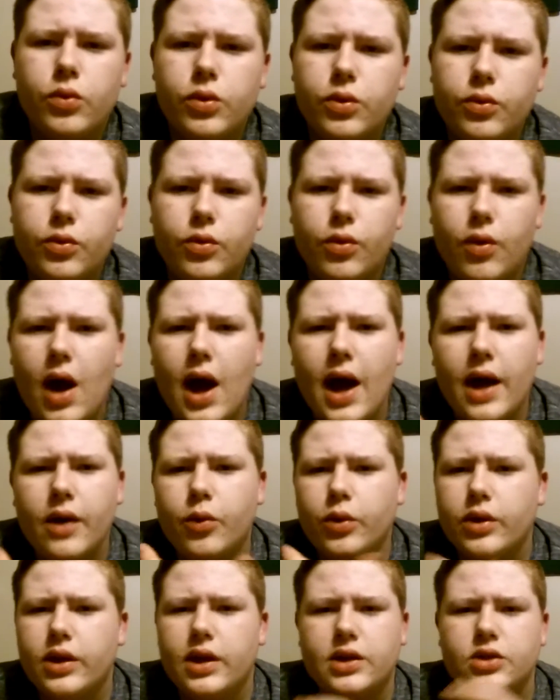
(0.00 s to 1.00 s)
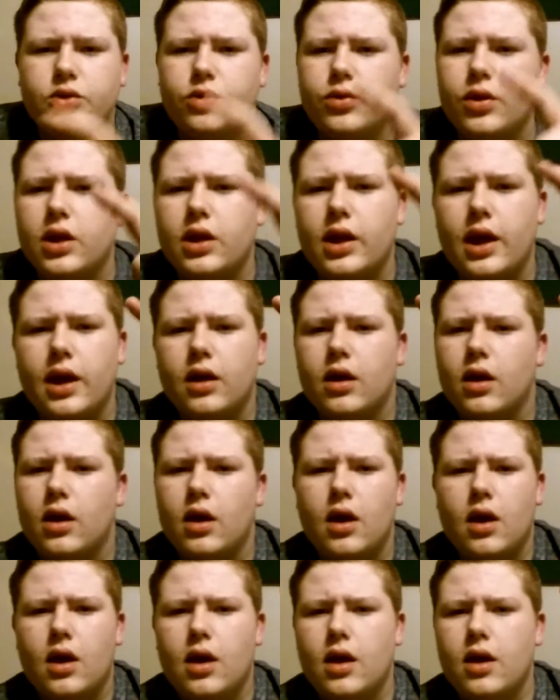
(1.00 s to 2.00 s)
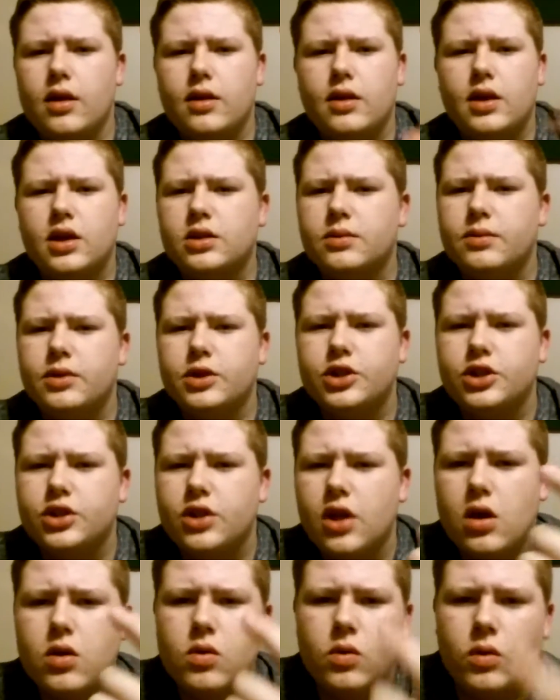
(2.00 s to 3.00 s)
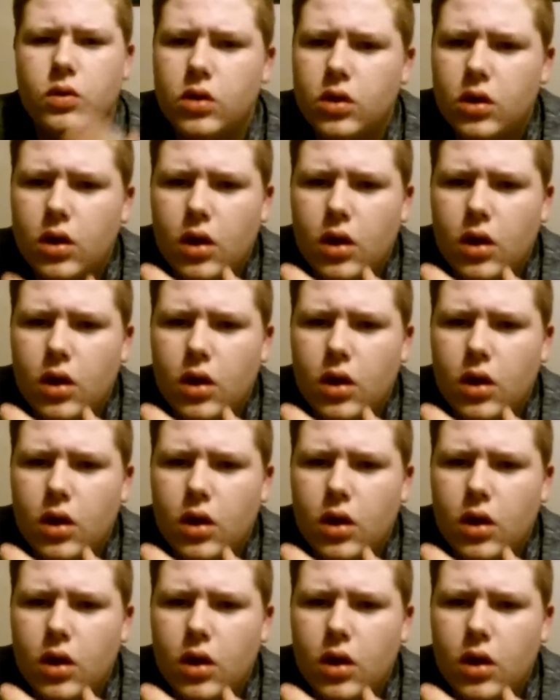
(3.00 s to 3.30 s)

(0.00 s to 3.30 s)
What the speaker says: we would ride when there's only, like, this much snow,